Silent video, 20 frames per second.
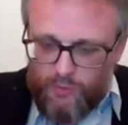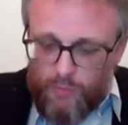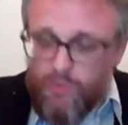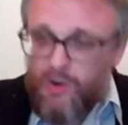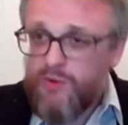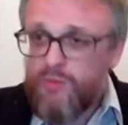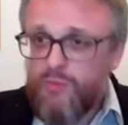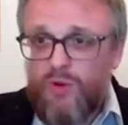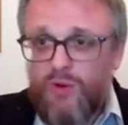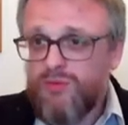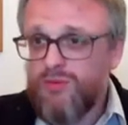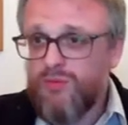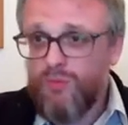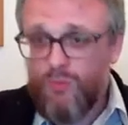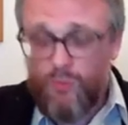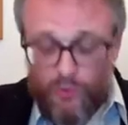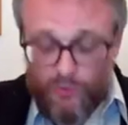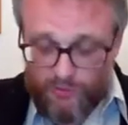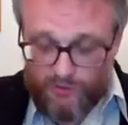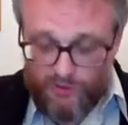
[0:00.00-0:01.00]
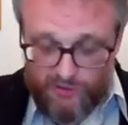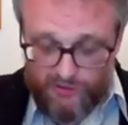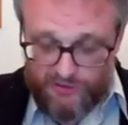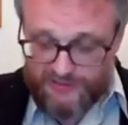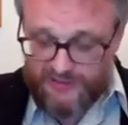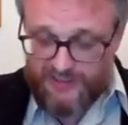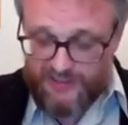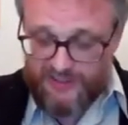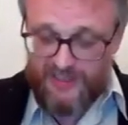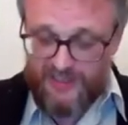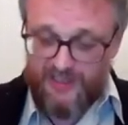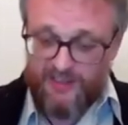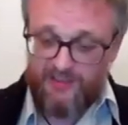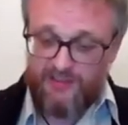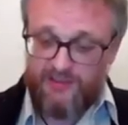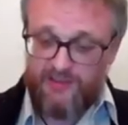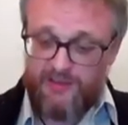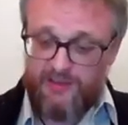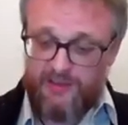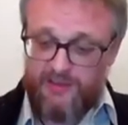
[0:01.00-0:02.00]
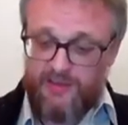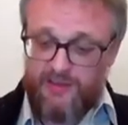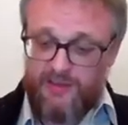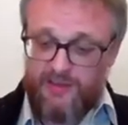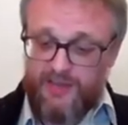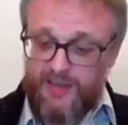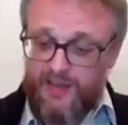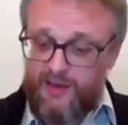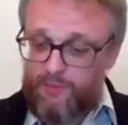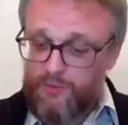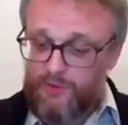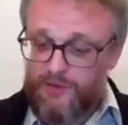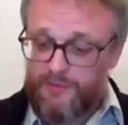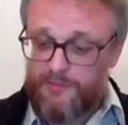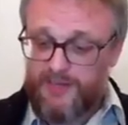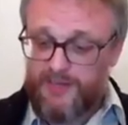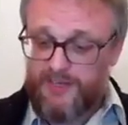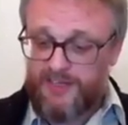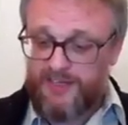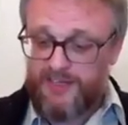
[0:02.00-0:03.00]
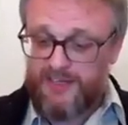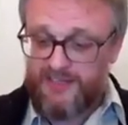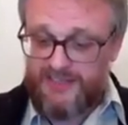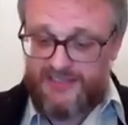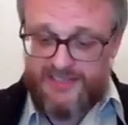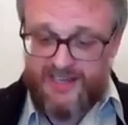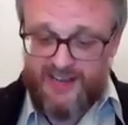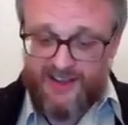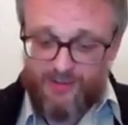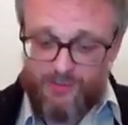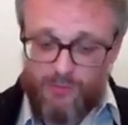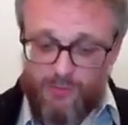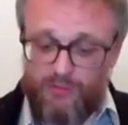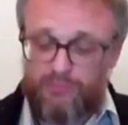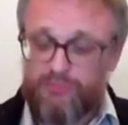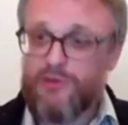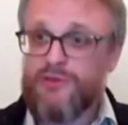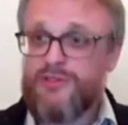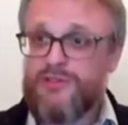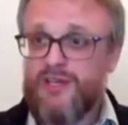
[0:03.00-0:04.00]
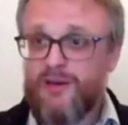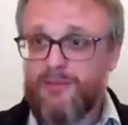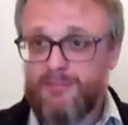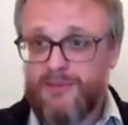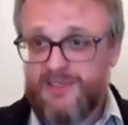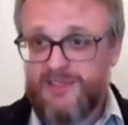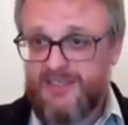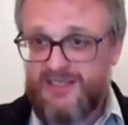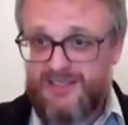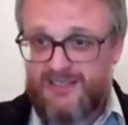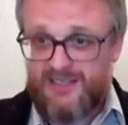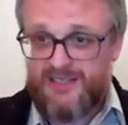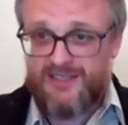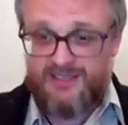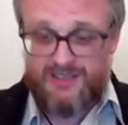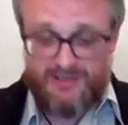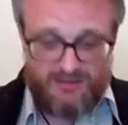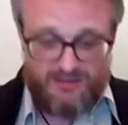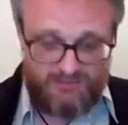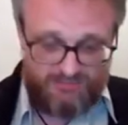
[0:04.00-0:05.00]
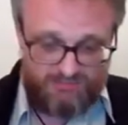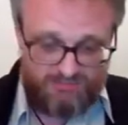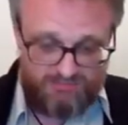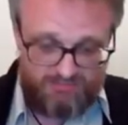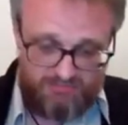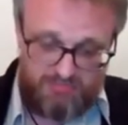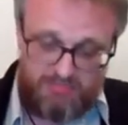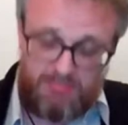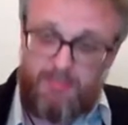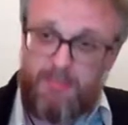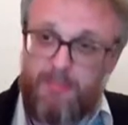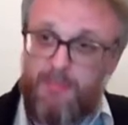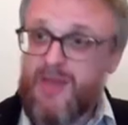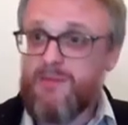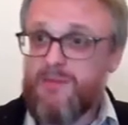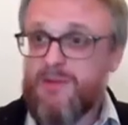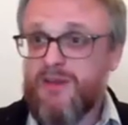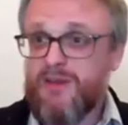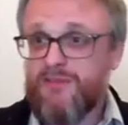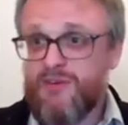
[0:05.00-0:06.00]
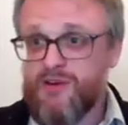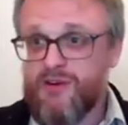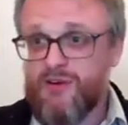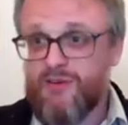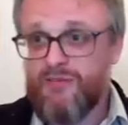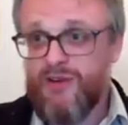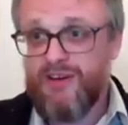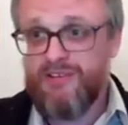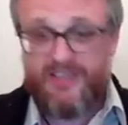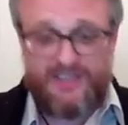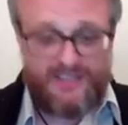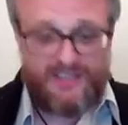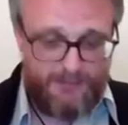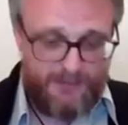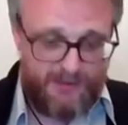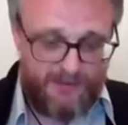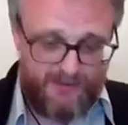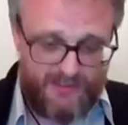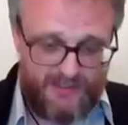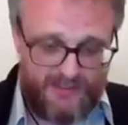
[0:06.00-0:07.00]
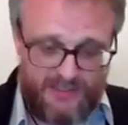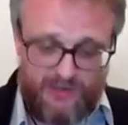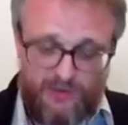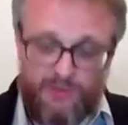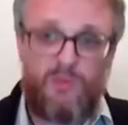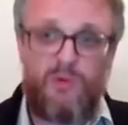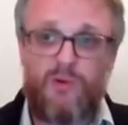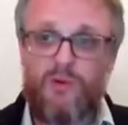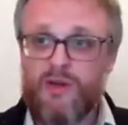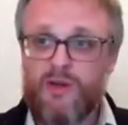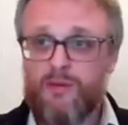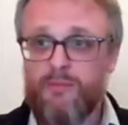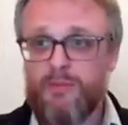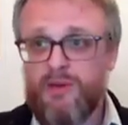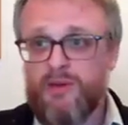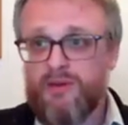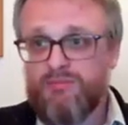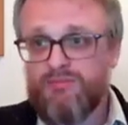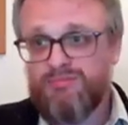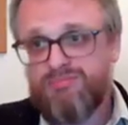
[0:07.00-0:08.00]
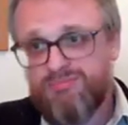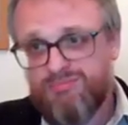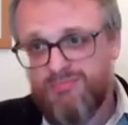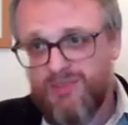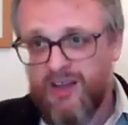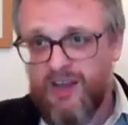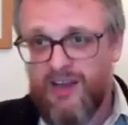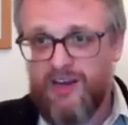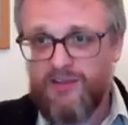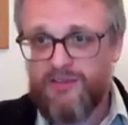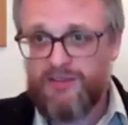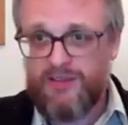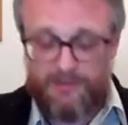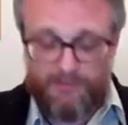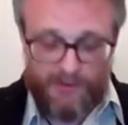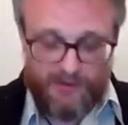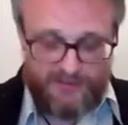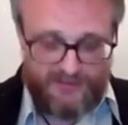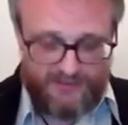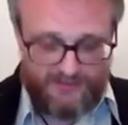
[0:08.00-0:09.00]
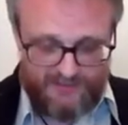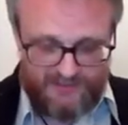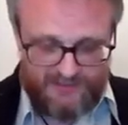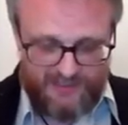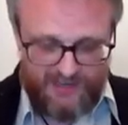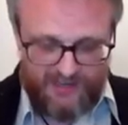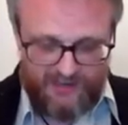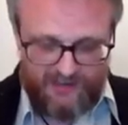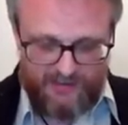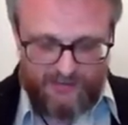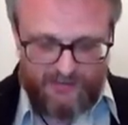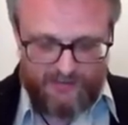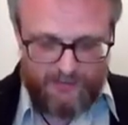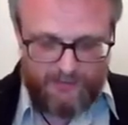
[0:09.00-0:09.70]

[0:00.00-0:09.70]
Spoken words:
When one looks at a hill, can one immediately tell what route up is easiest? Maybe if you're a very experienced hill walker, but I don't think most of us can.